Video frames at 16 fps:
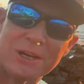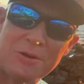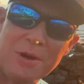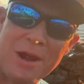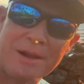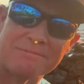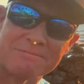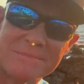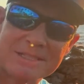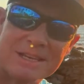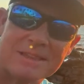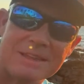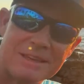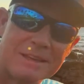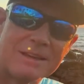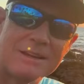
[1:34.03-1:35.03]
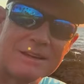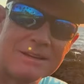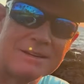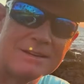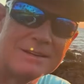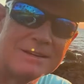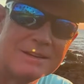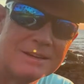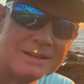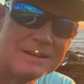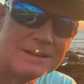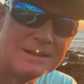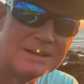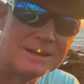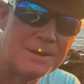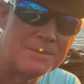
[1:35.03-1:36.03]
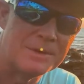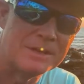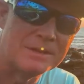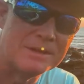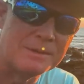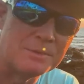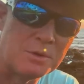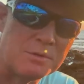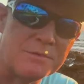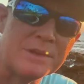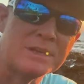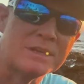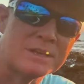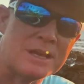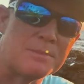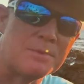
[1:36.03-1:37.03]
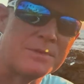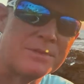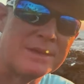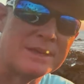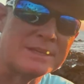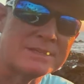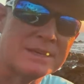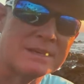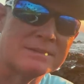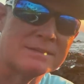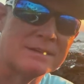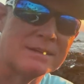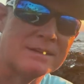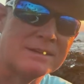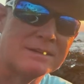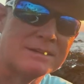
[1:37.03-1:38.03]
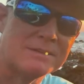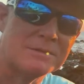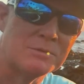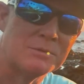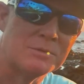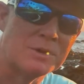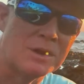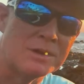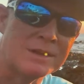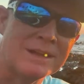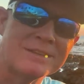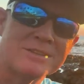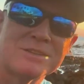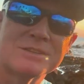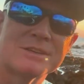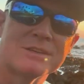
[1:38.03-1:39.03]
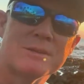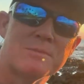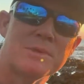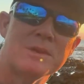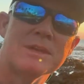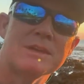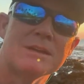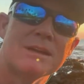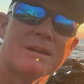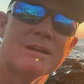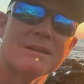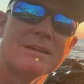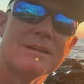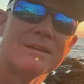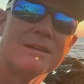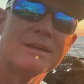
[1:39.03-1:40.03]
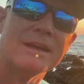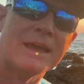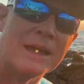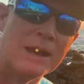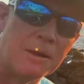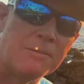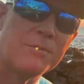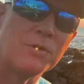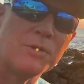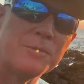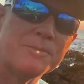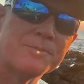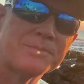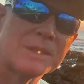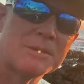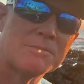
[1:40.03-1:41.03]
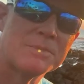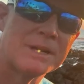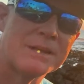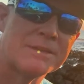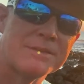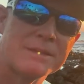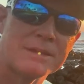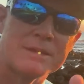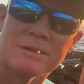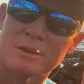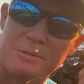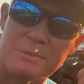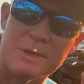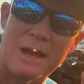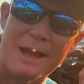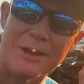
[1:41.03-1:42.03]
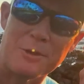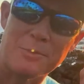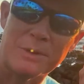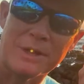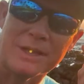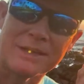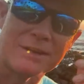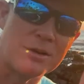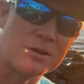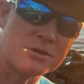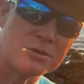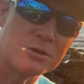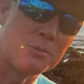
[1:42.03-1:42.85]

around, because I think I'm gonna reveal a couple things that are not just gonna be helpful, but I think could be eye-opening and also